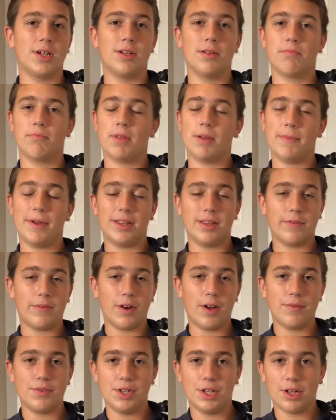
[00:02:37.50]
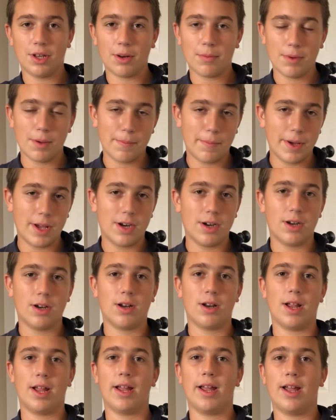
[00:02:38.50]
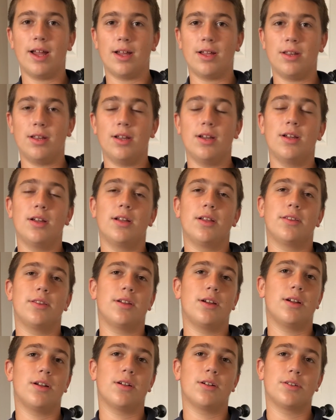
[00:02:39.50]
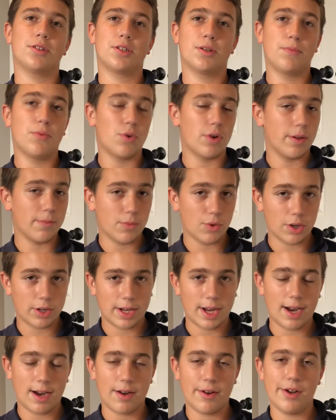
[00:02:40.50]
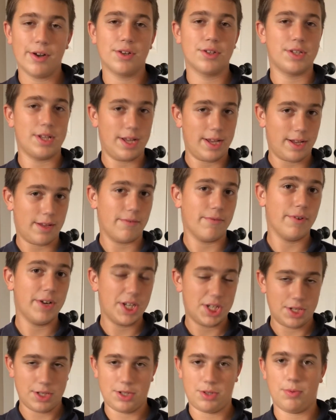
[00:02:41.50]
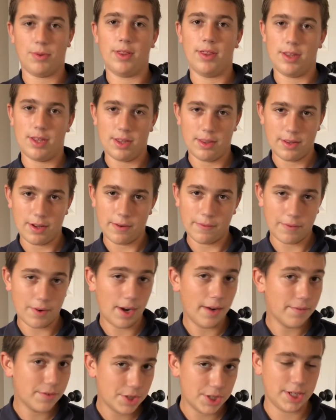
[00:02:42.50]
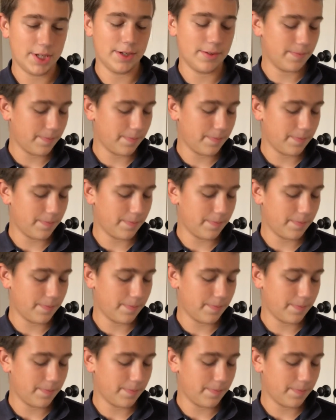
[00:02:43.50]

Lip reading: they made the 5G a little bit better, and they're supporting more carriers and regions with their 5G.